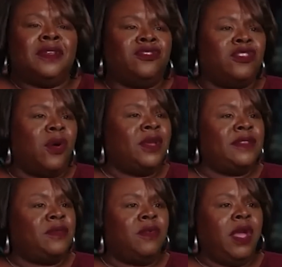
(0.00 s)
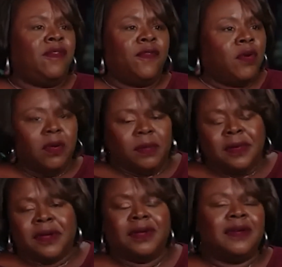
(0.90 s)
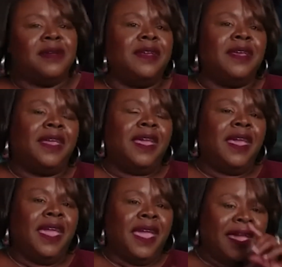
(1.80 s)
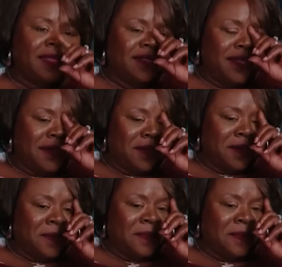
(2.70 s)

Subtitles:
columns or air grievances in public forums. But